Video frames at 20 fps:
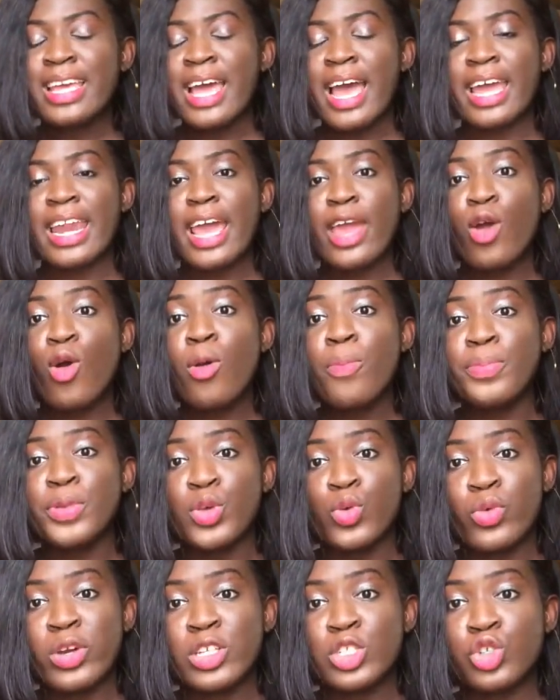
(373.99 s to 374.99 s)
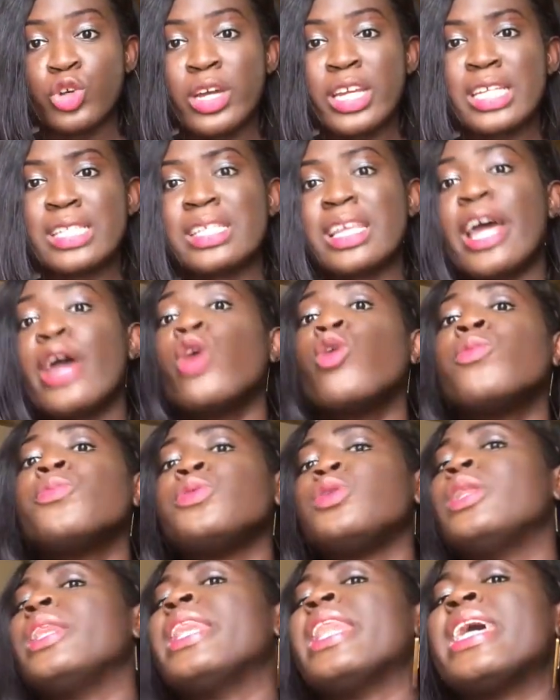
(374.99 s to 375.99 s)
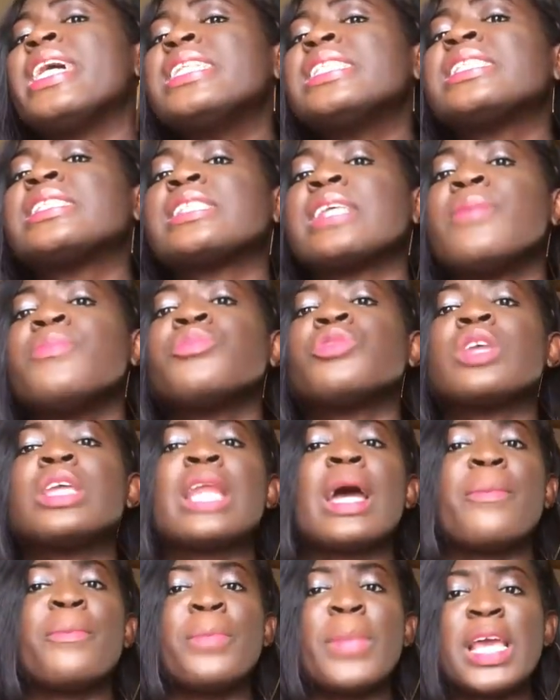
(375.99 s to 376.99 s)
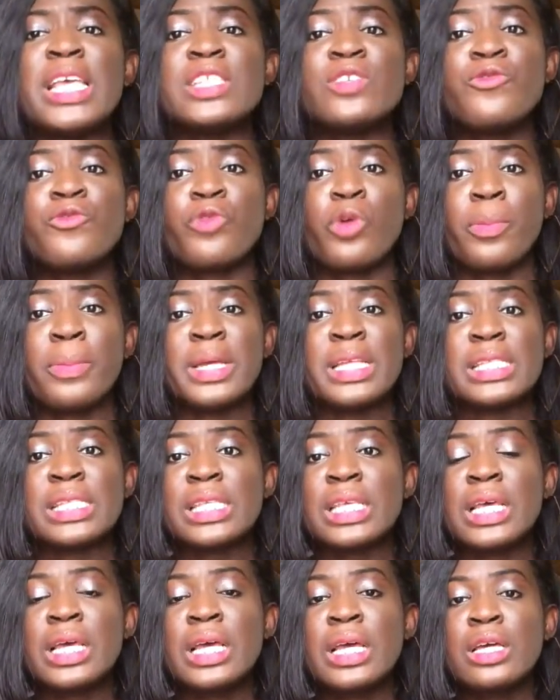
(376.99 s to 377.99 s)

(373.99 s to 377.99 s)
and I hope you enjoyed this, and I hope you learned something amazing from it.